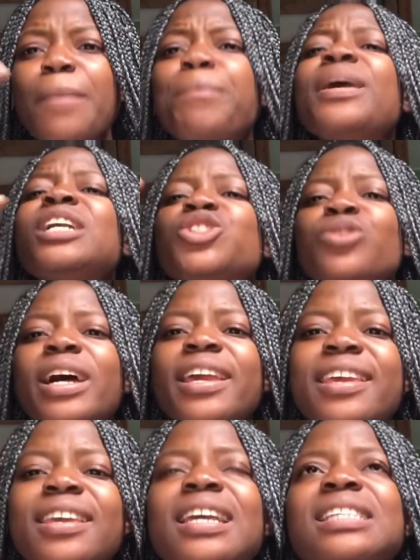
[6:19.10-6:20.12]

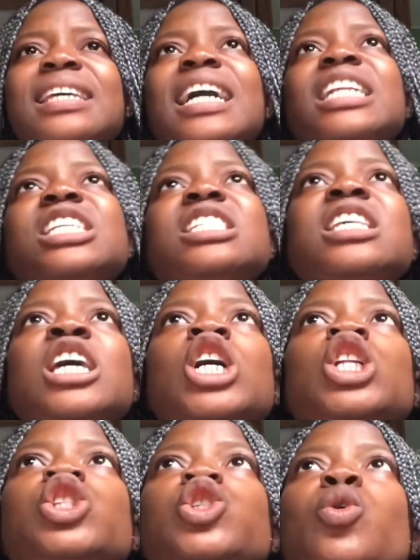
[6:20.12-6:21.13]
patriarchy. Yes, they had this
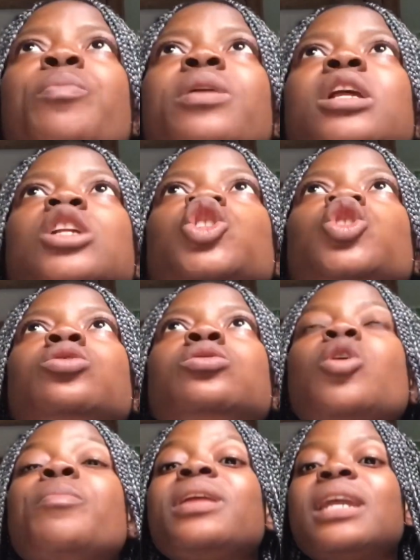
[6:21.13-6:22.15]

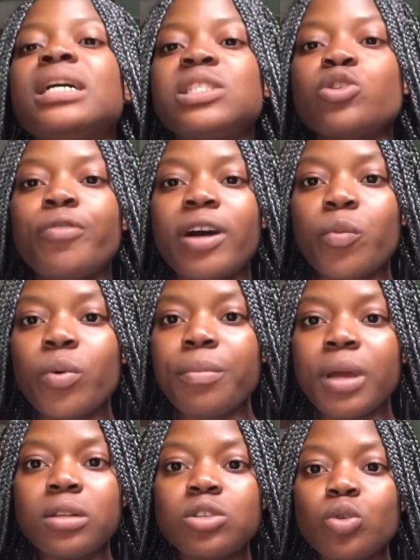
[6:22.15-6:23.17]
dominance over
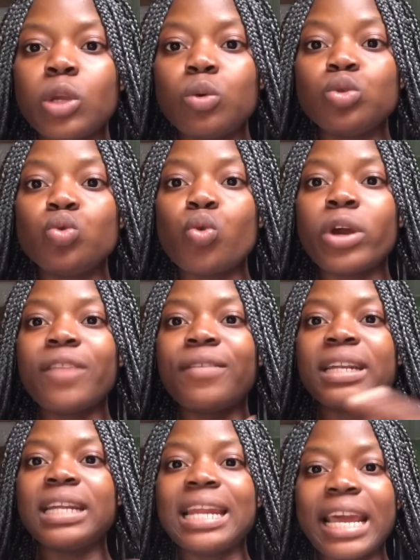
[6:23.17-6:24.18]
women, so they would do
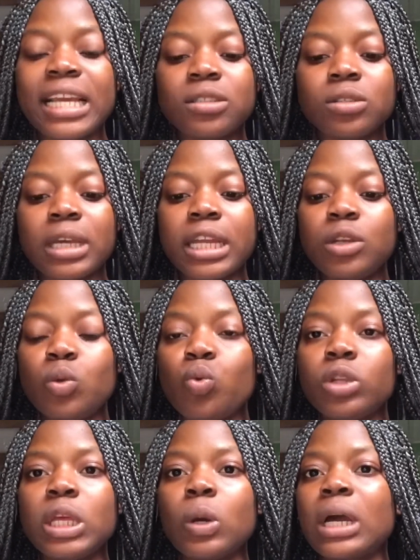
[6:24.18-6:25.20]
whatever they liked and
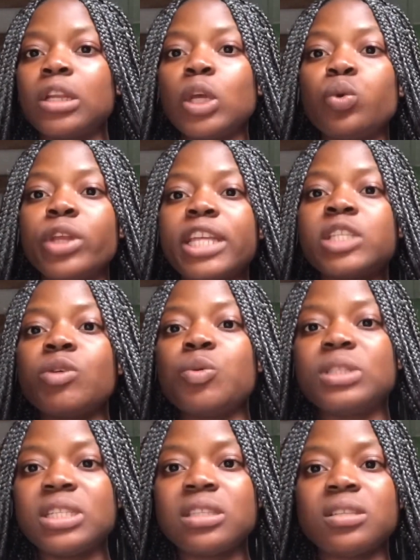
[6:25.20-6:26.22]
they could get away
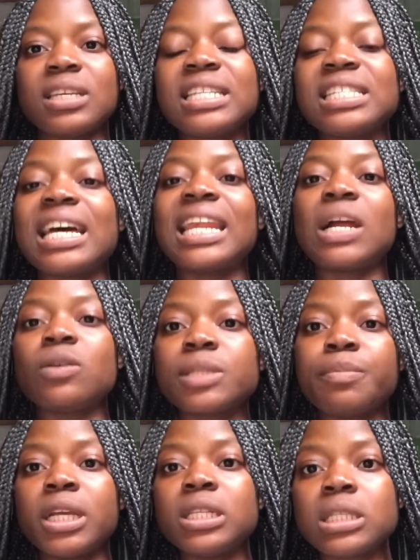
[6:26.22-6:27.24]
with it. Society
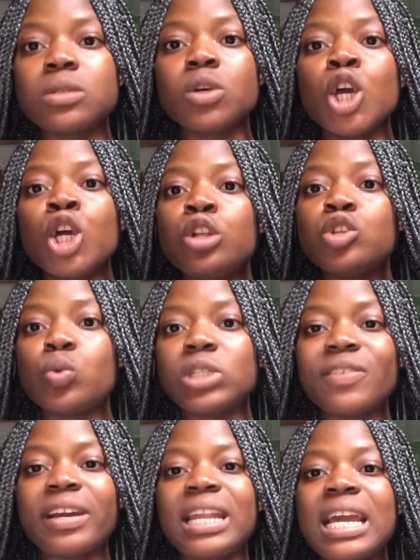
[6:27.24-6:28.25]
allows men to do
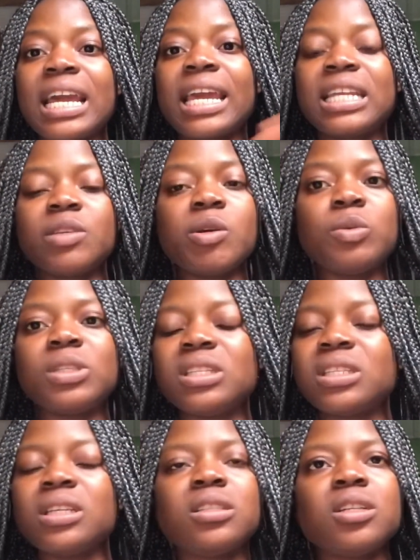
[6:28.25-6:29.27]
whatever they like and get away with
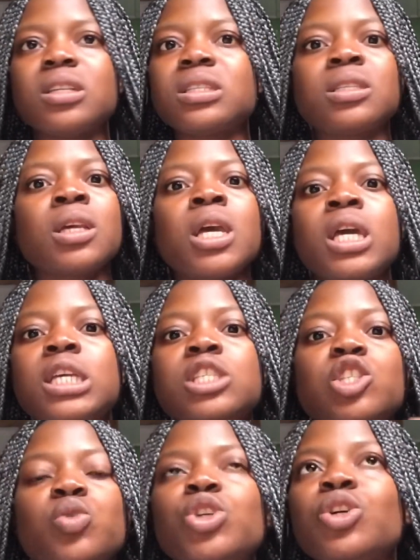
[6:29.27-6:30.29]
it. It's just a
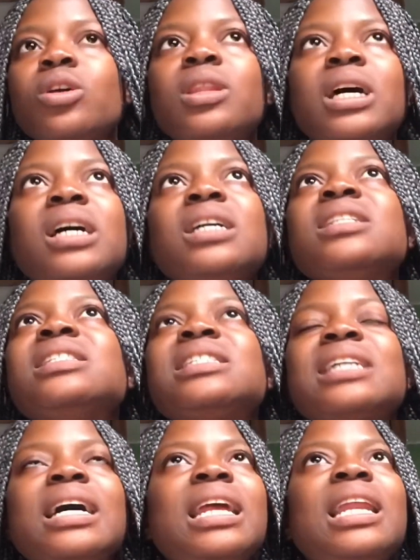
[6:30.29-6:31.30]
situation that it's
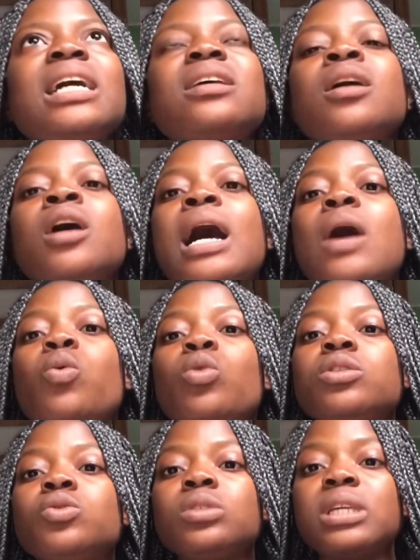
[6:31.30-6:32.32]
sad. I would
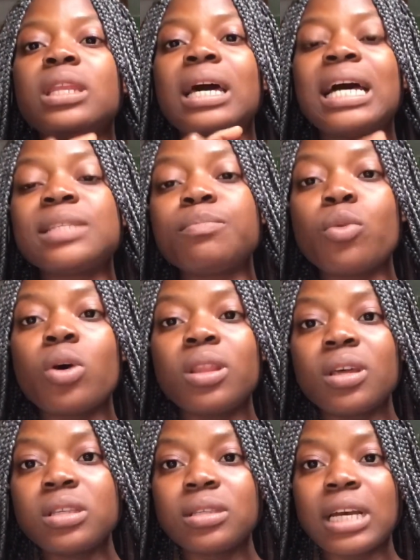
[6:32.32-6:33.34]
want to say that as
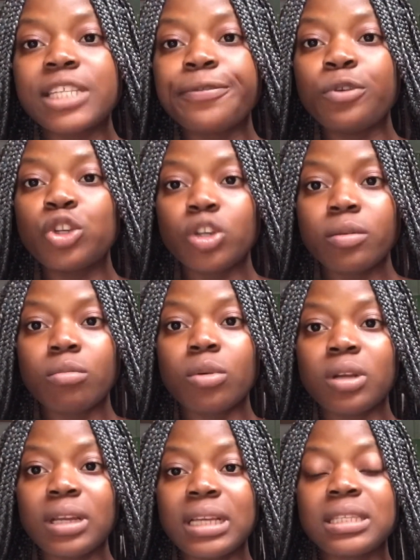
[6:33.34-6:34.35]
mothers, as future
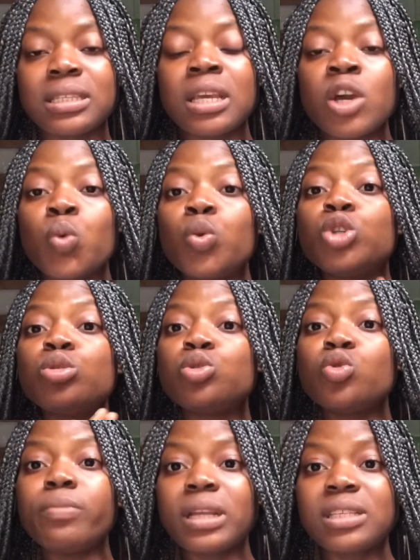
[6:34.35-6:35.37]
mothers, we should
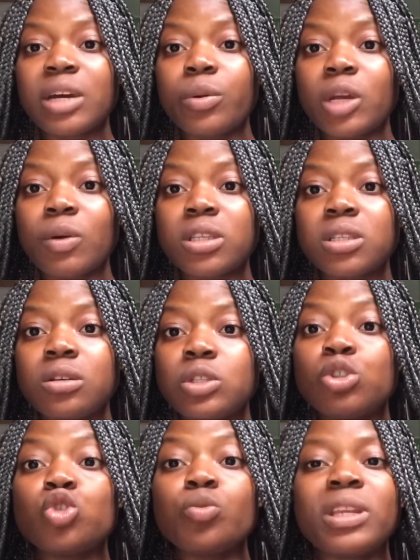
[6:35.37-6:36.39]
do better with our
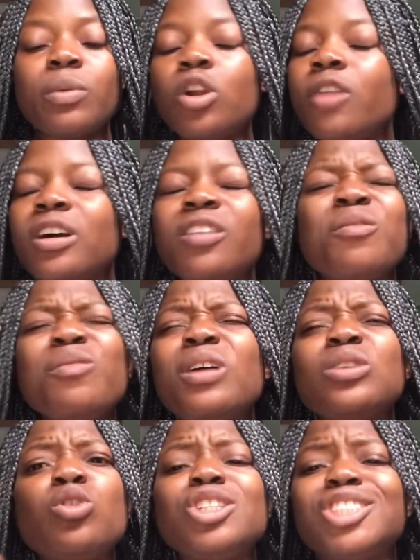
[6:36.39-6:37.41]
sons. We should do better with all of us,
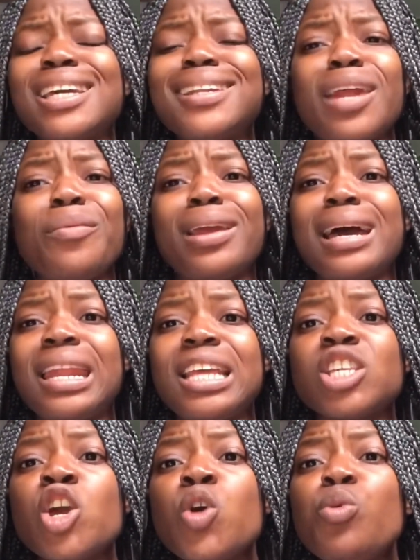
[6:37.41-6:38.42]
not gender
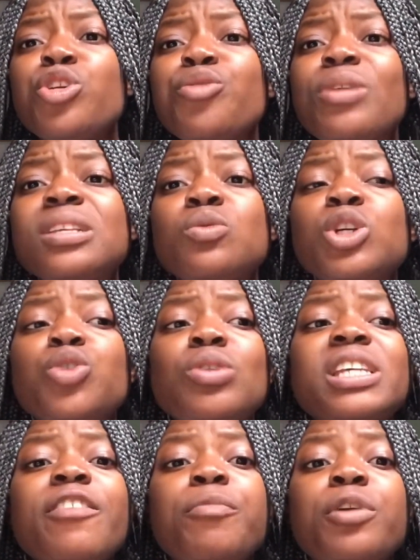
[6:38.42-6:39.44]
regardless. We should
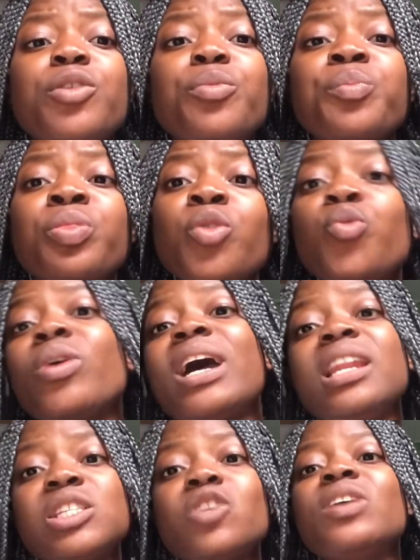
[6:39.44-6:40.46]
raise everybody
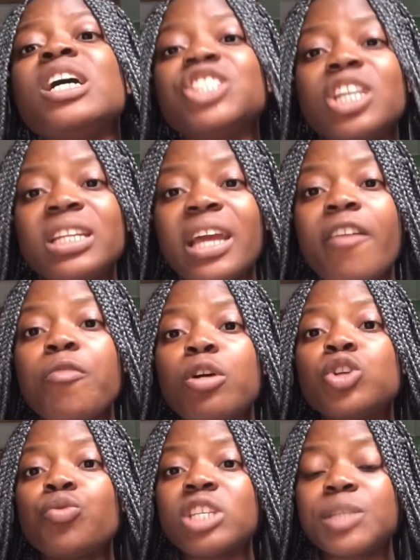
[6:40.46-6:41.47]
regardless of their gender.
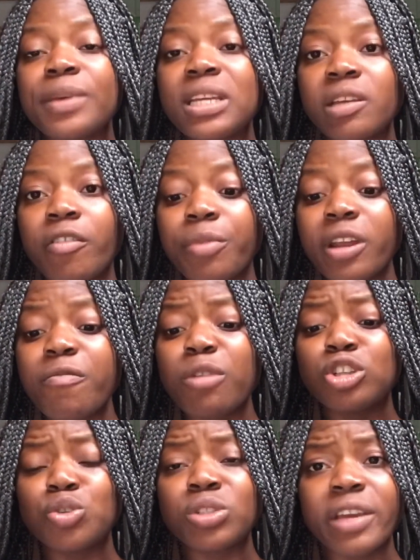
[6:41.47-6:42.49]
Everybody should respect everybody.
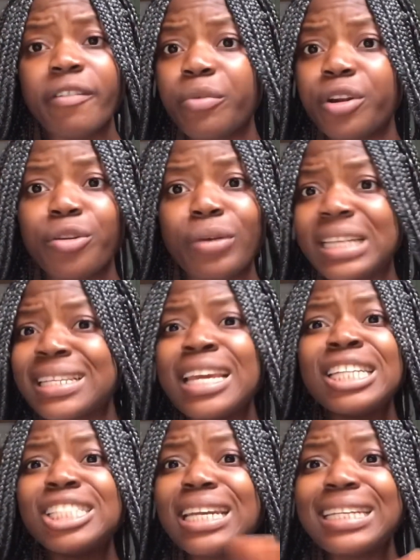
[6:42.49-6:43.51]
Everybody should treat everybody right.
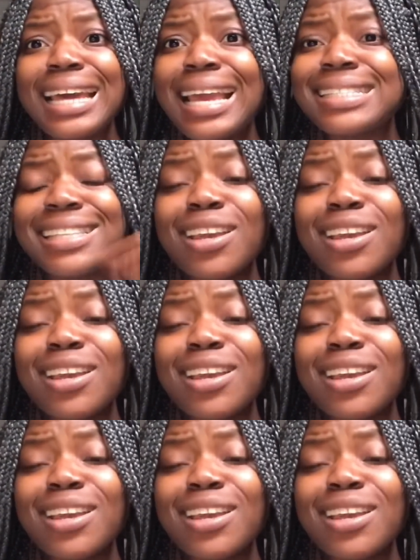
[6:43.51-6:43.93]
Gender is